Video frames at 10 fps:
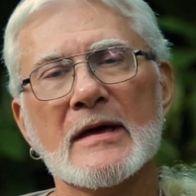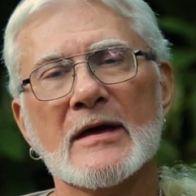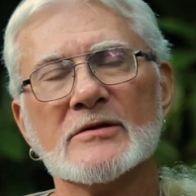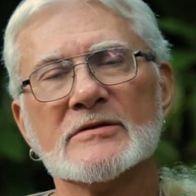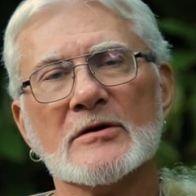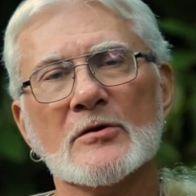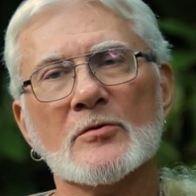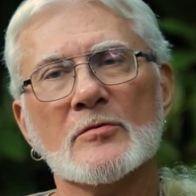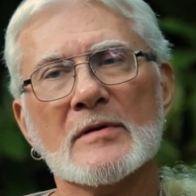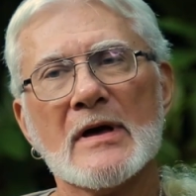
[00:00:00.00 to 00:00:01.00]
And
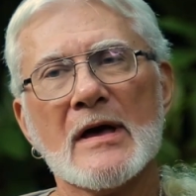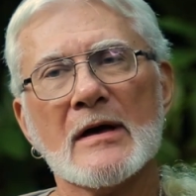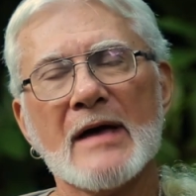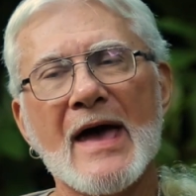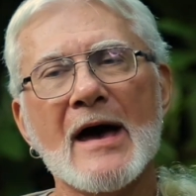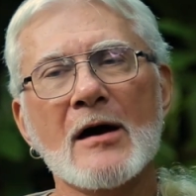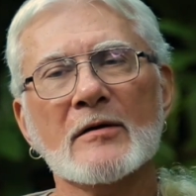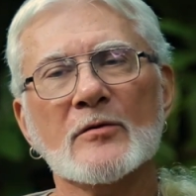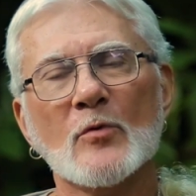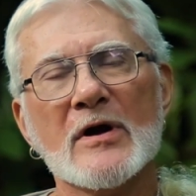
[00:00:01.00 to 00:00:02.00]
so
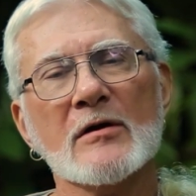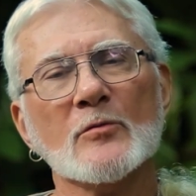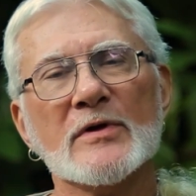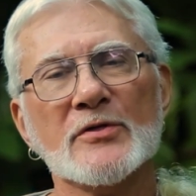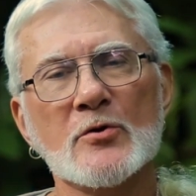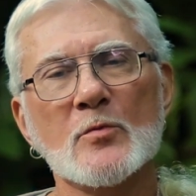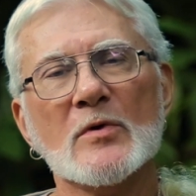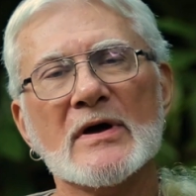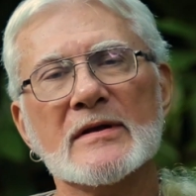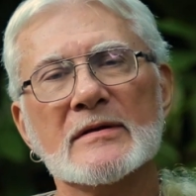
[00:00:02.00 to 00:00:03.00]
how and where and with whom
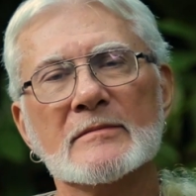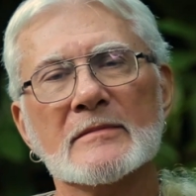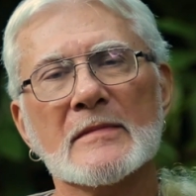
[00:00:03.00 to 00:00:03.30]
one